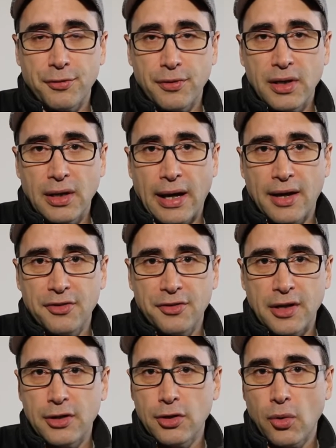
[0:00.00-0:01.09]
freelance,
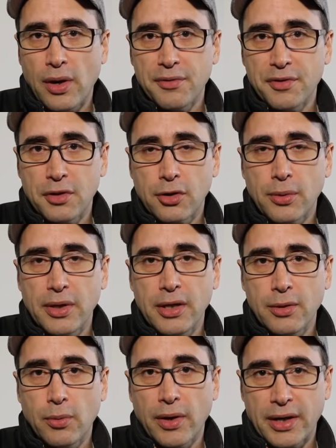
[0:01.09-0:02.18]
and you don't have a degree,
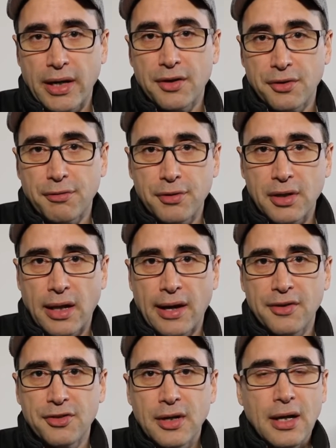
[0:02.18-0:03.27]
you want to get into
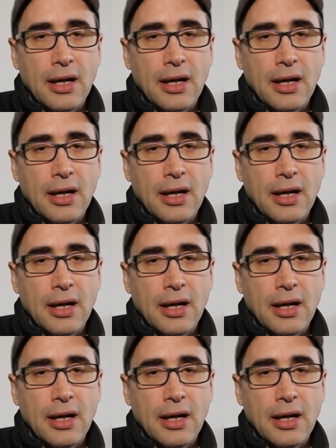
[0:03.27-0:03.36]
freelance,